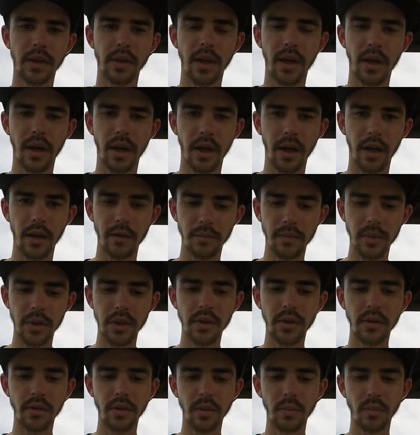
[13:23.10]
that I've been
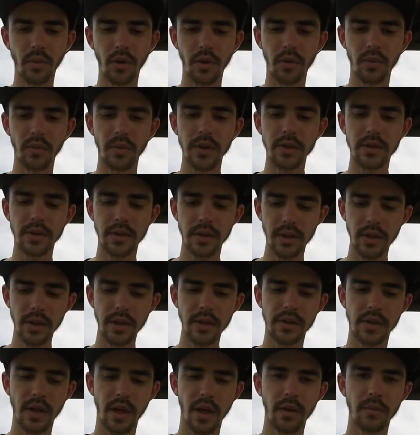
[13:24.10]
doing more recently.
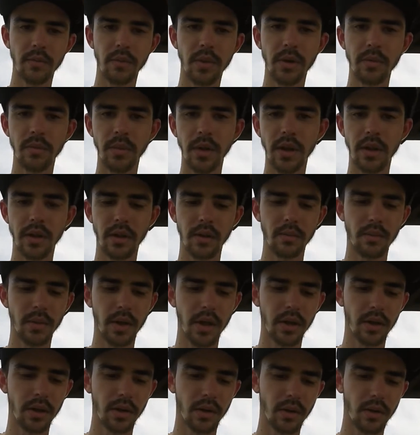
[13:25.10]
Is I've been making
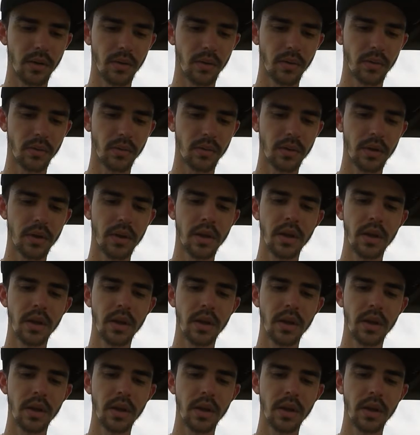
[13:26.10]
my own